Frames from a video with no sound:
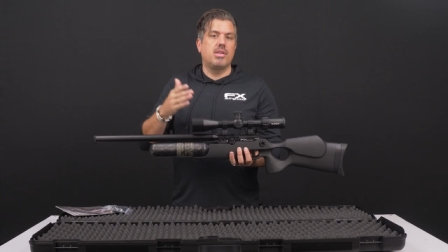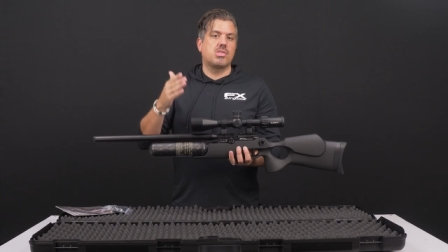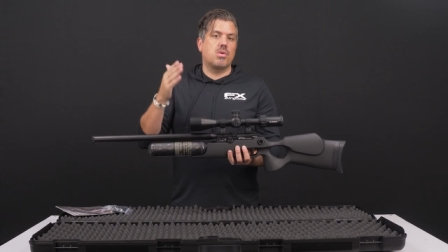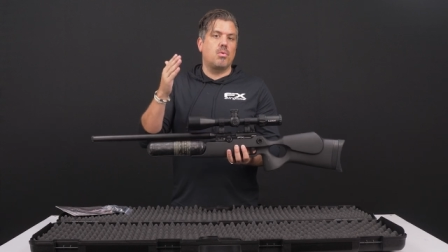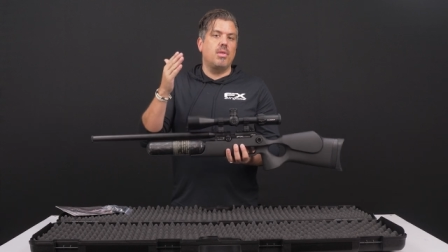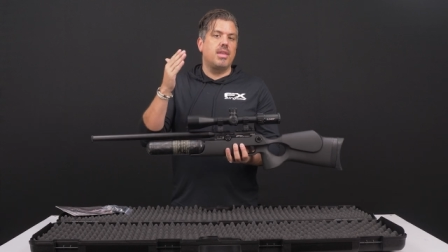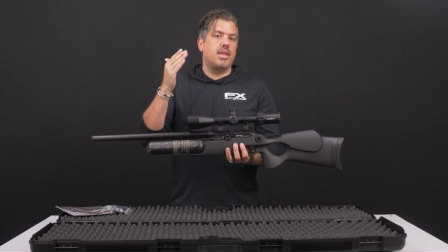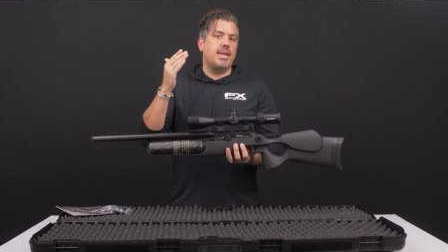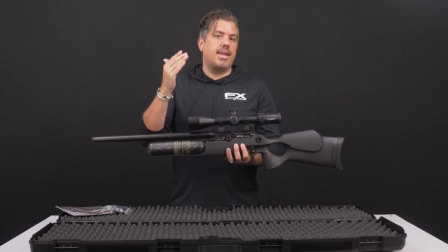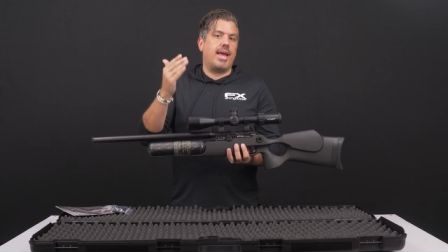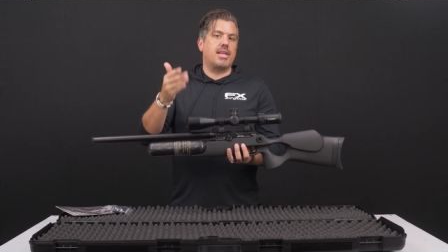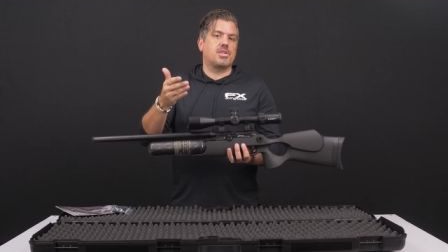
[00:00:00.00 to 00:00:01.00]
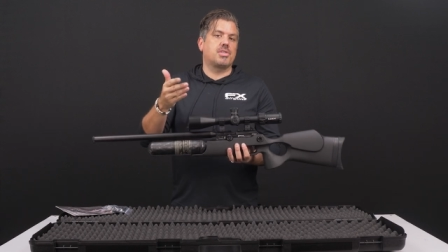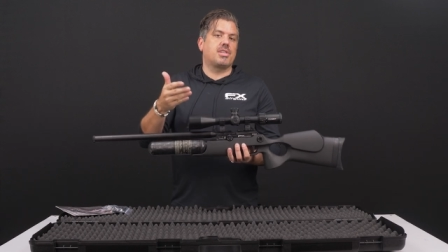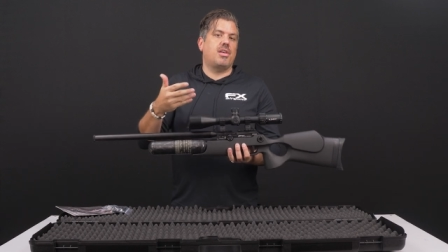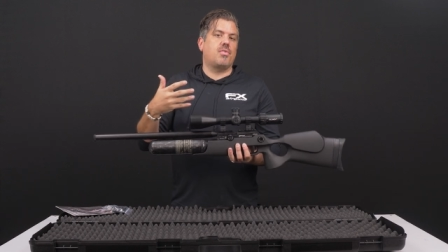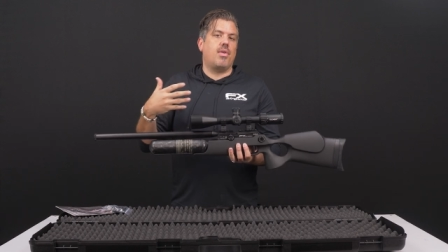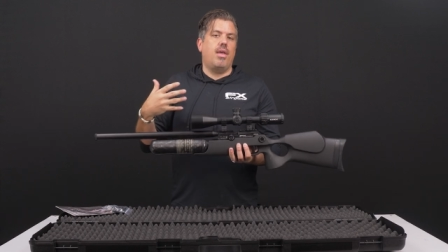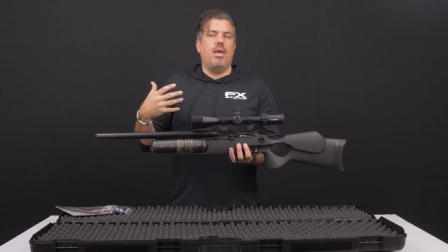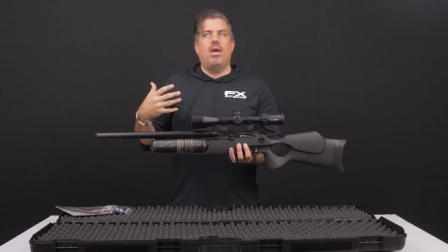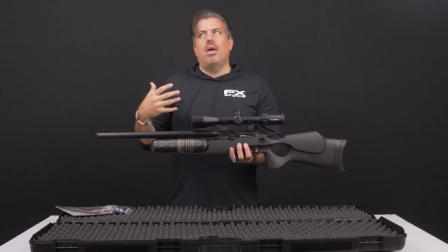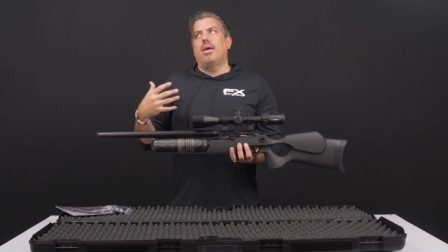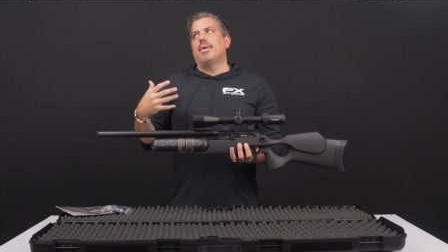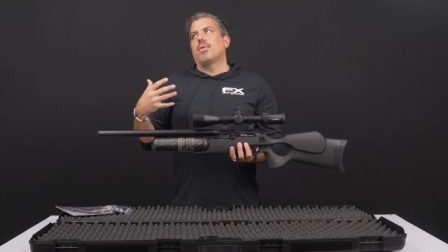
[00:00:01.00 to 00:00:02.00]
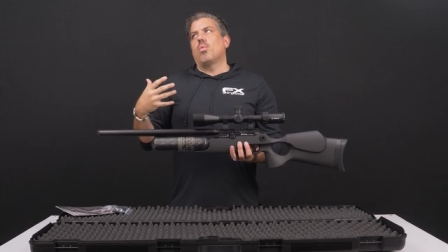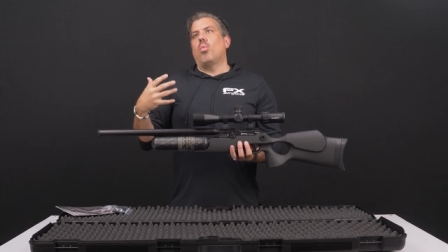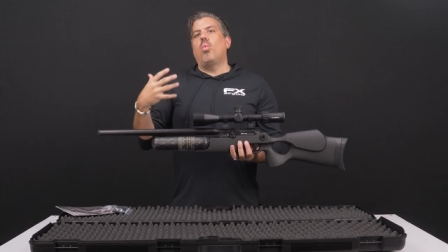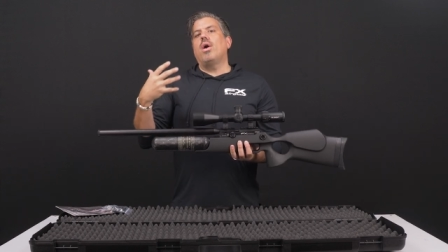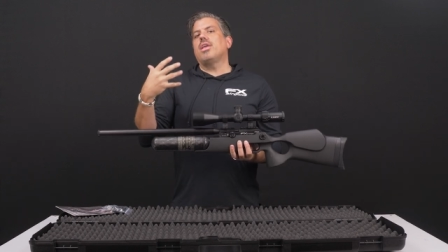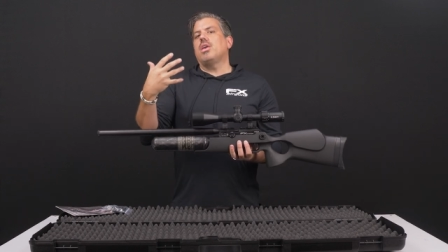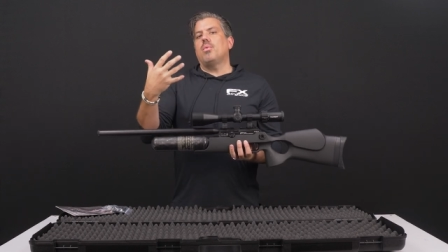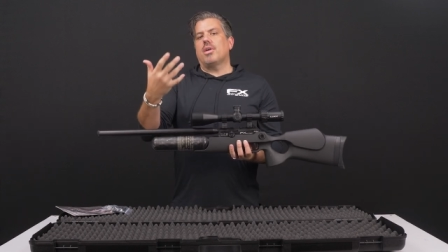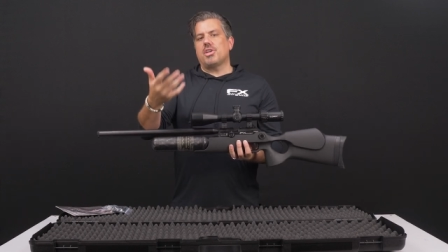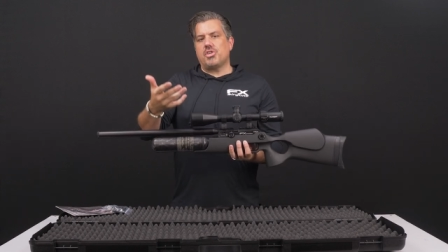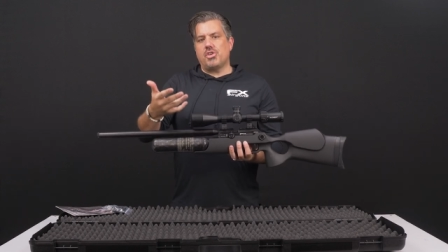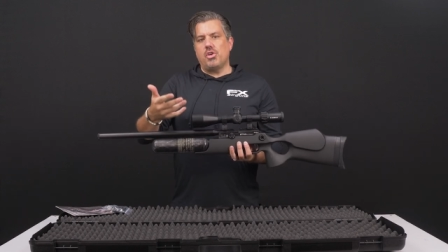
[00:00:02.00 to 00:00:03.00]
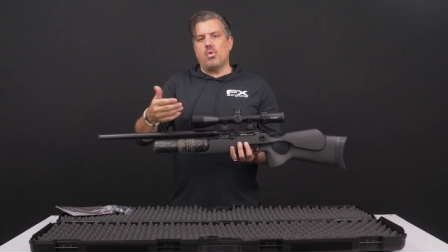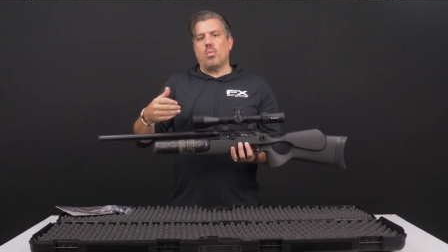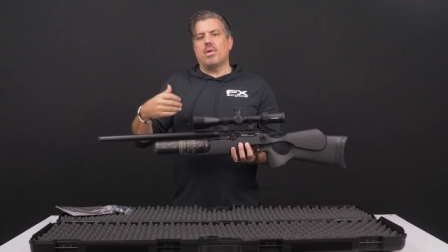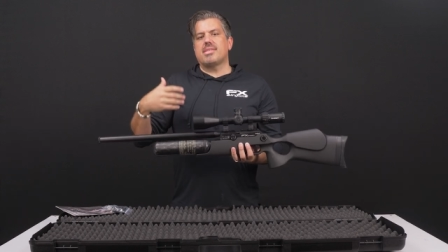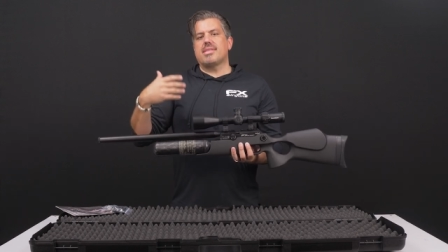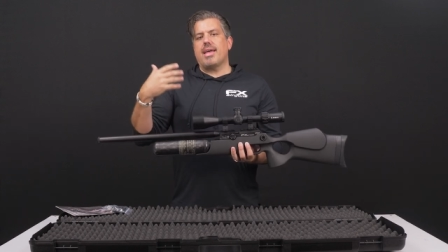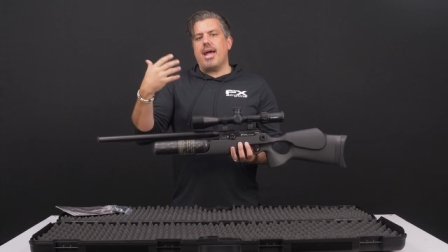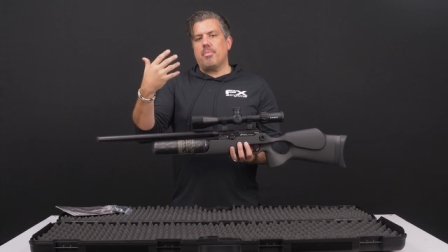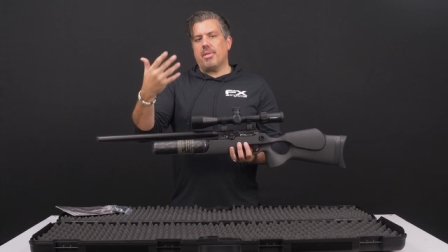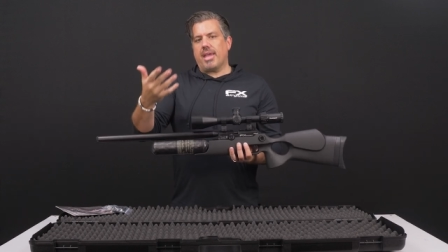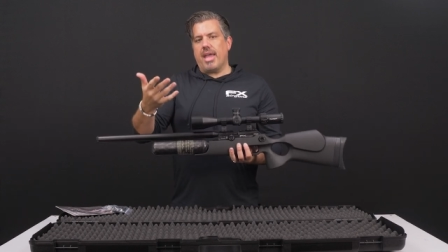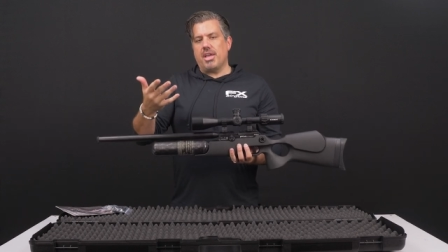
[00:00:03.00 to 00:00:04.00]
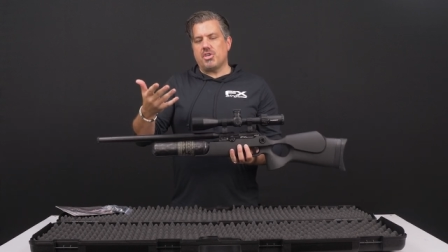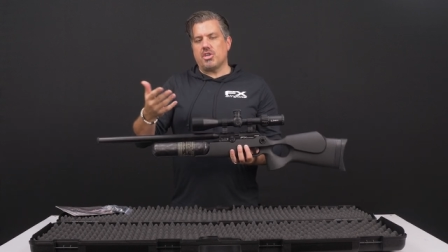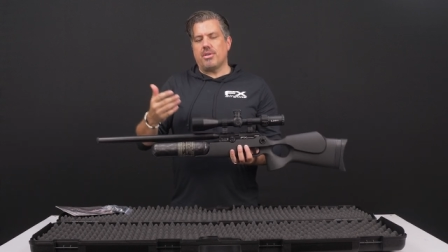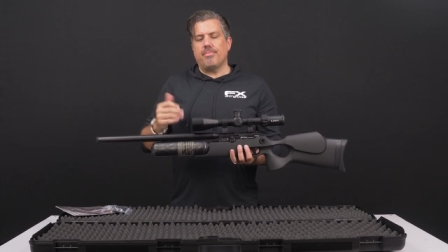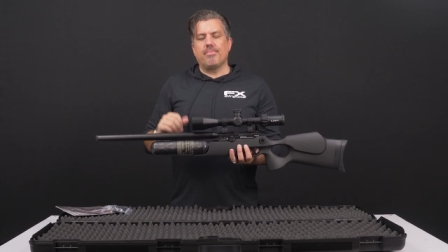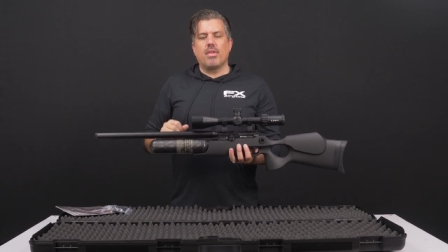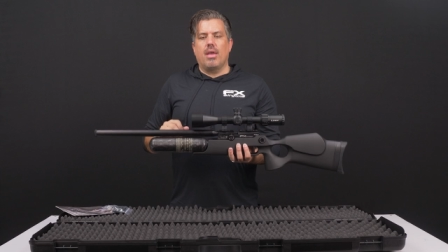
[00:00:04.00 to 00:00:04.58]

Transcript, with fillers: So really you need to ask yourself, what you want to shoot, what's the application.